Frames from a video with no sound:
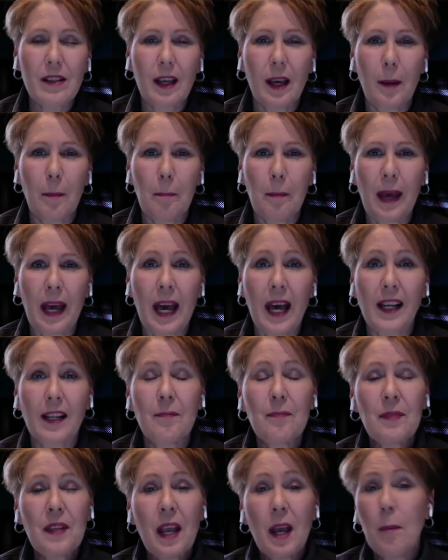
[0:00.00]
come back.
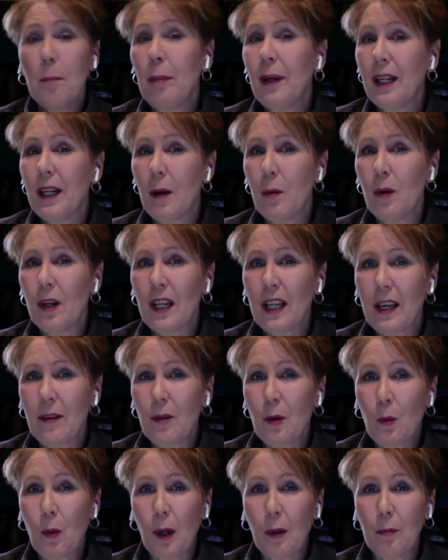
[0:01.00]
But I want to give
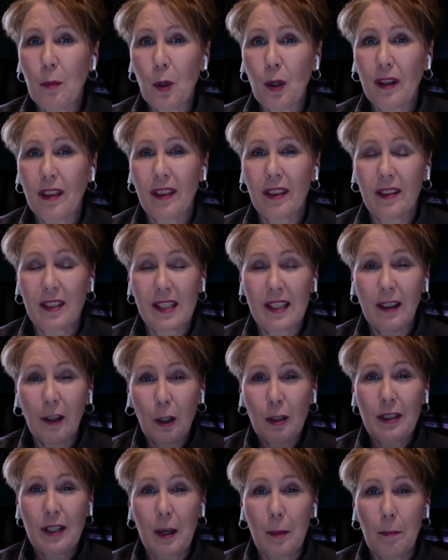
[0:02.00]
you one more
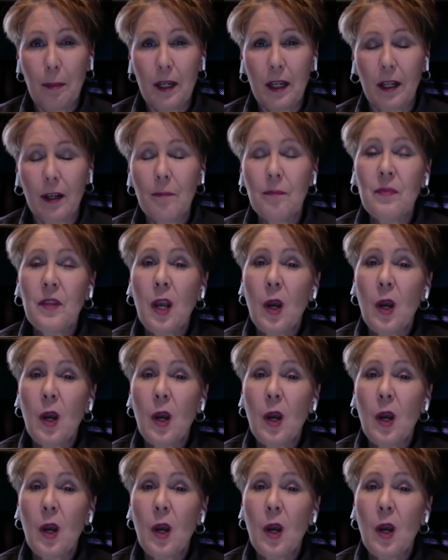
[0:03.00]
little tip here.